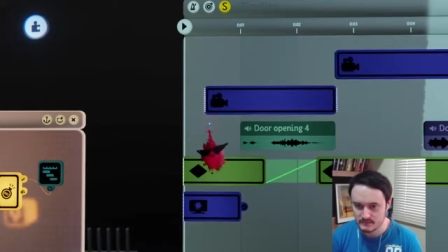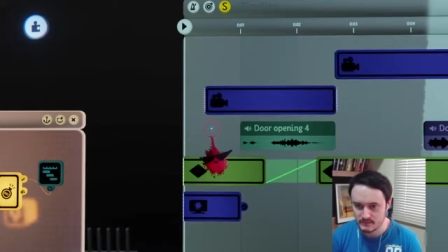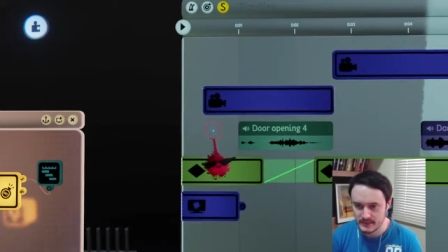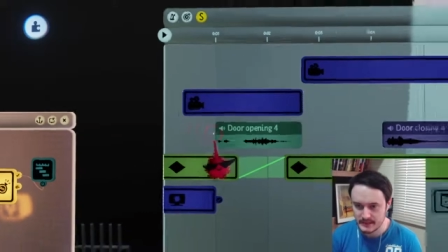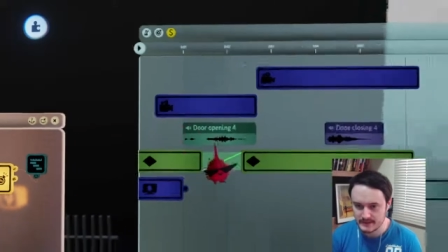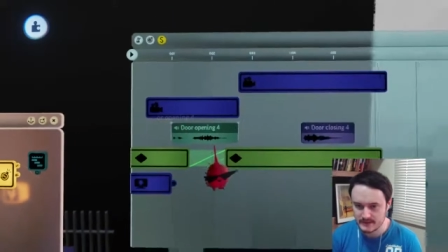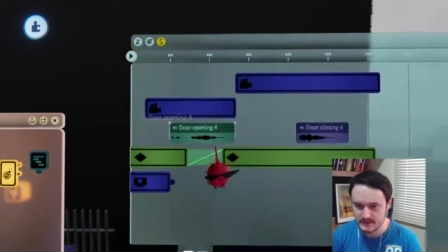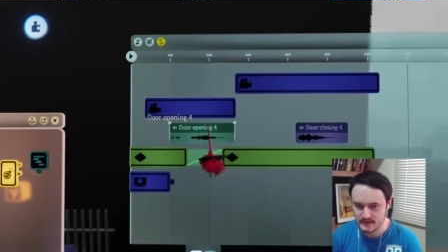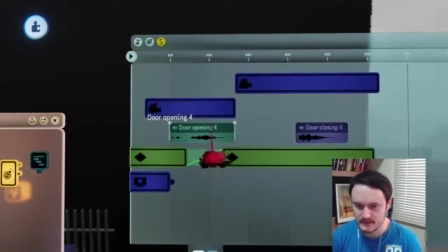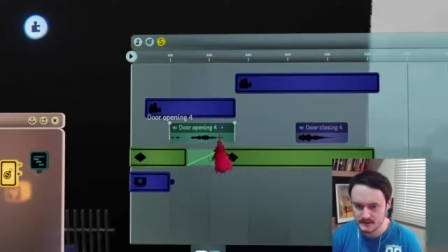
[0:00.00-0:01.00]
back to
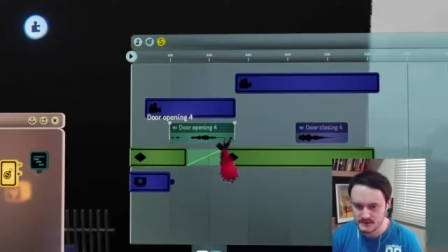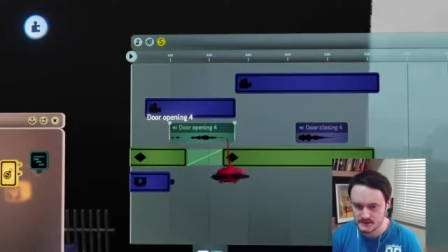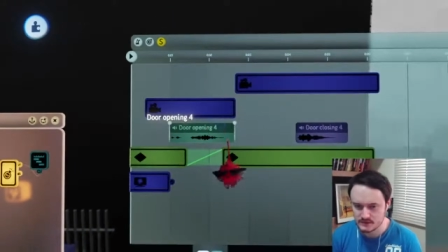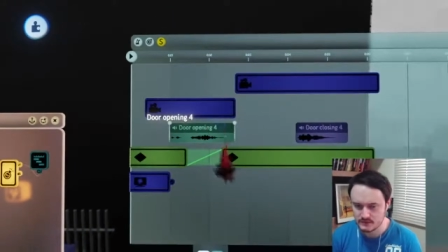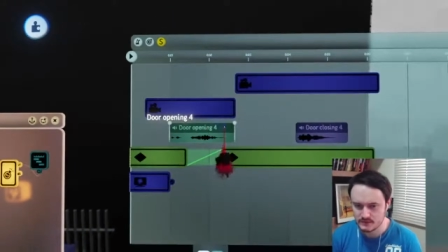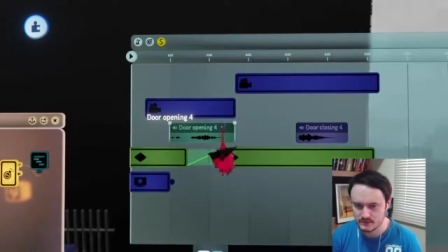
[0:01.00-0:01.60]
here, so